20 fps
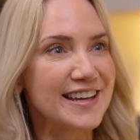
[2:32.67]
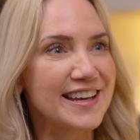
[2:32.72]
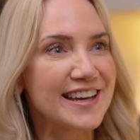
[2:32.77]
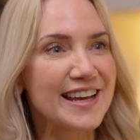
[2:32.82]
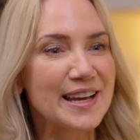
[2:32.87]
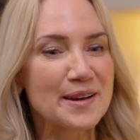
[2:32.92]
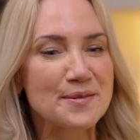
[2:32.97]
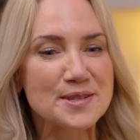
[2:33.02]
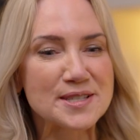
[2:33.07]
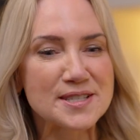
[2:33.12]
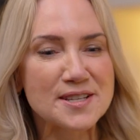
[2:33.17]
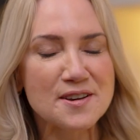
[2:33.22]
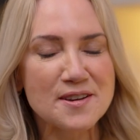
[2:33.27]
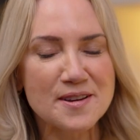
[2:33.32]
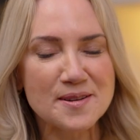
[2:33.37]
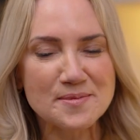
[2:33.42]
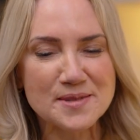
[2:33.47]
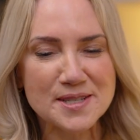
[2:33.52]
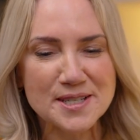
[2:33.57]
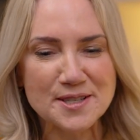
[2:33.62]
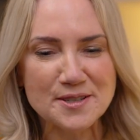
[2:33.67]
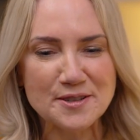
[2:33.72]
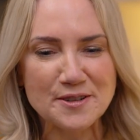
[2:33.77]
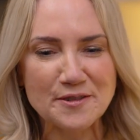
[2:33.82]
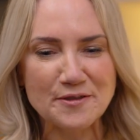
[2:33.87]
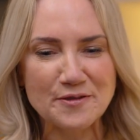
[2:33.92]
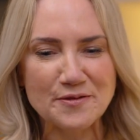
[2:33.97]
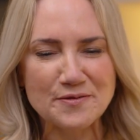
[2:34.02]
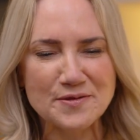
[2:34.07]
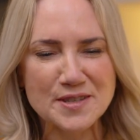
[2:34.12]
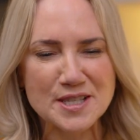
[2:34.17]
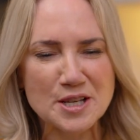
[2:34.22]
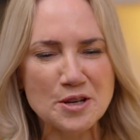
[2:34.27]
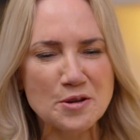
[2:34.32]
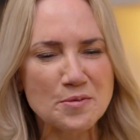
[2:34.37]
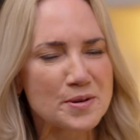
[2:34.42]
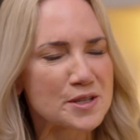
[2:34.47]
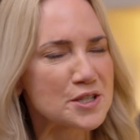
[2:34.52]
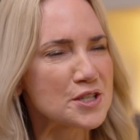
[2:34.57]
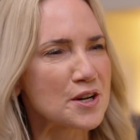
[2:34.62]
It was time to sort of
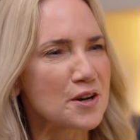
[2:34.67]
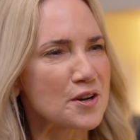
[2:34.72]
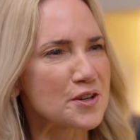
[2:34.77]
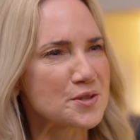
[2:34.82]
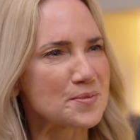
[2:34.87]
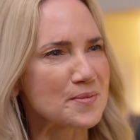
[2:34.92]
supercharge